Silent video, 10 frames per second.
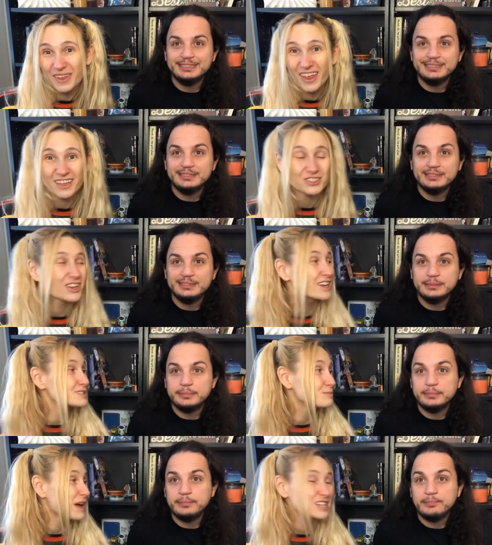Speaker 1: She got us
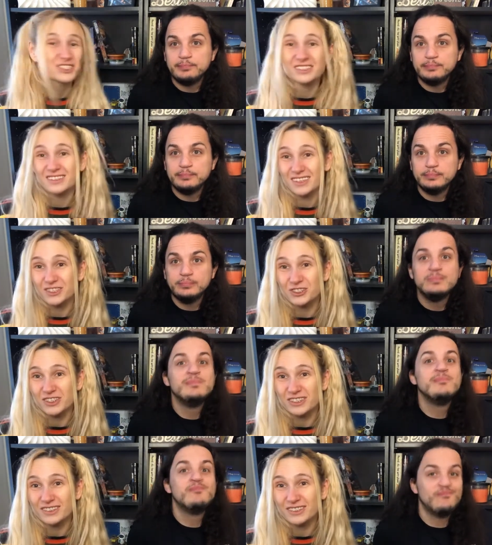matching
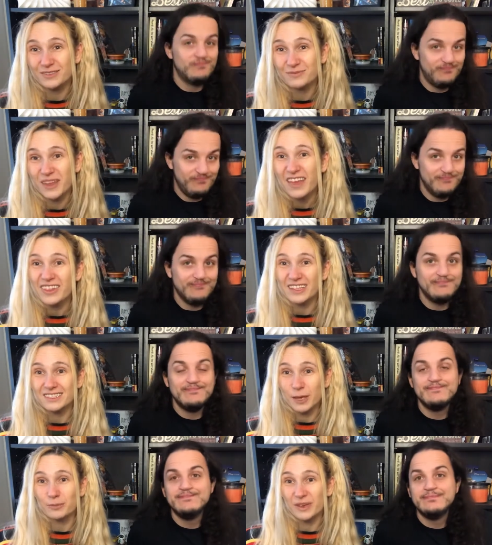t-shirts mm -hmm. that say
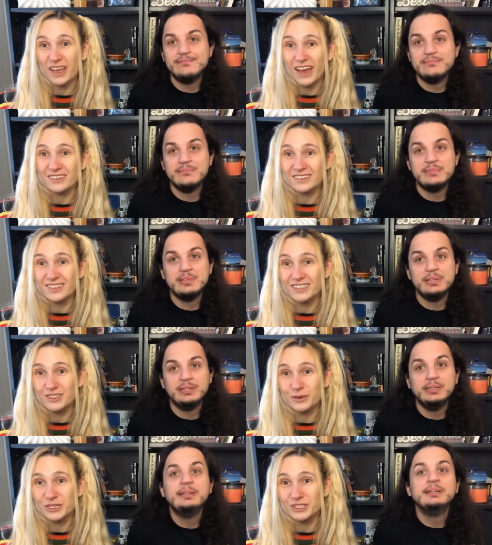be excellent to
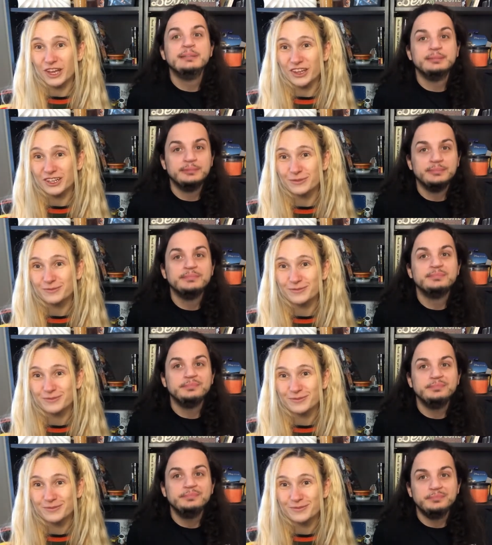each other.
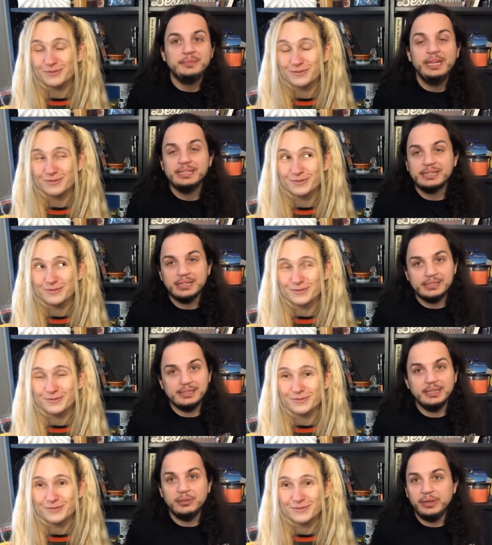
Speaker 2: And it's got the
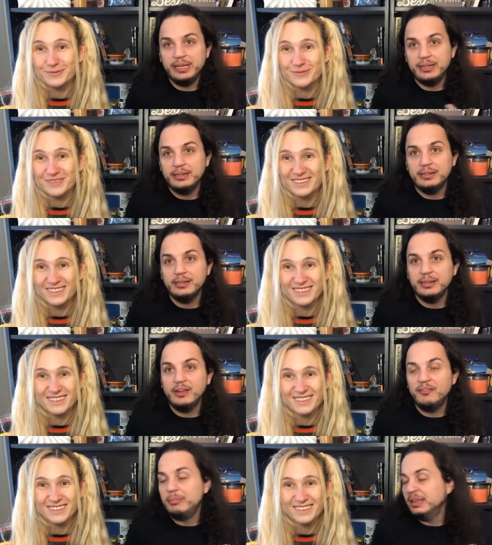silhouette of
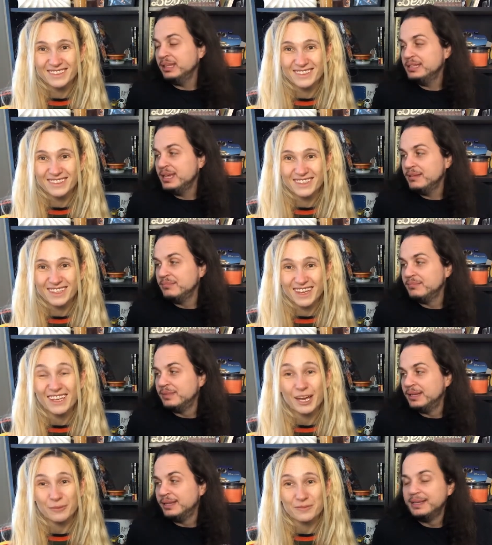Bill and Ted.
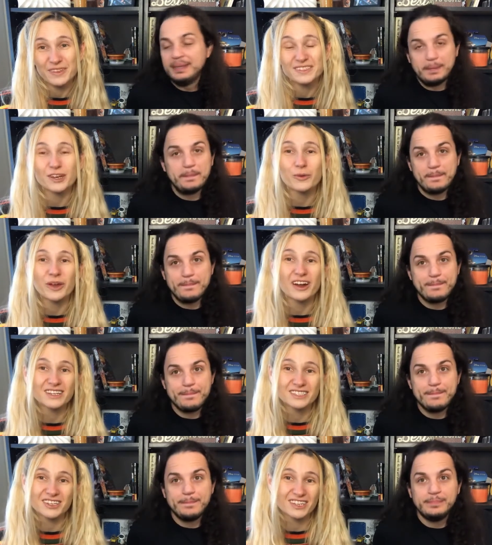
Speaker 1: Yep. So we already
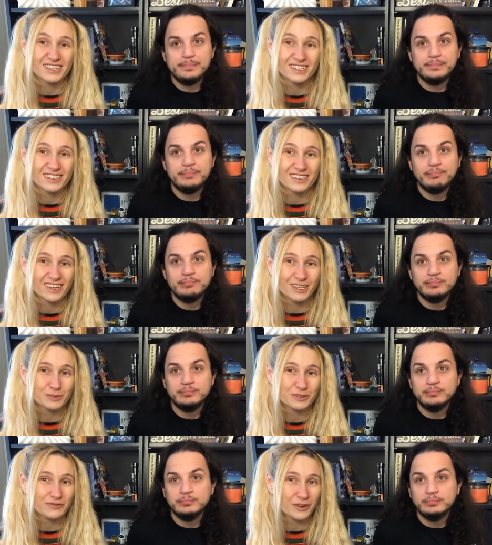took
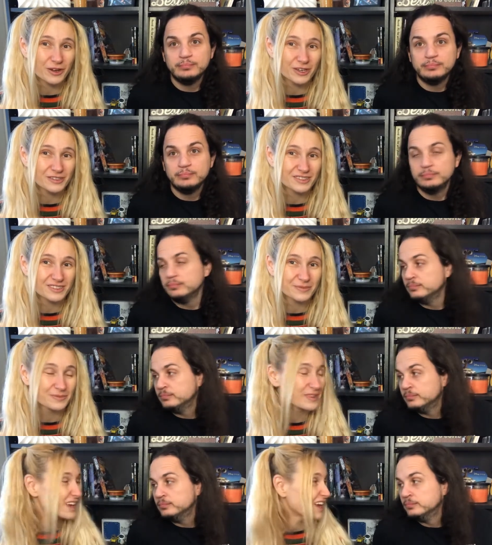engagement photos. Mm
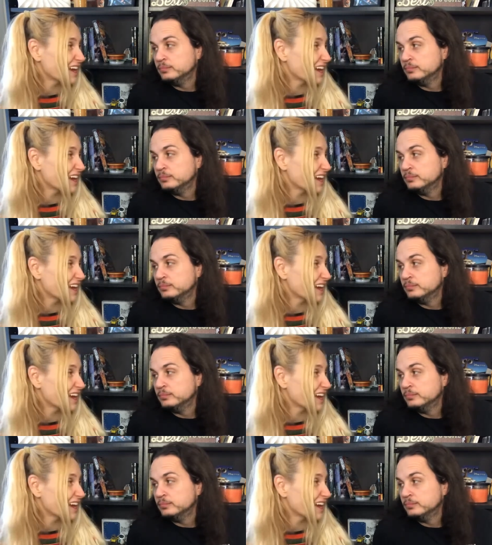-hmm.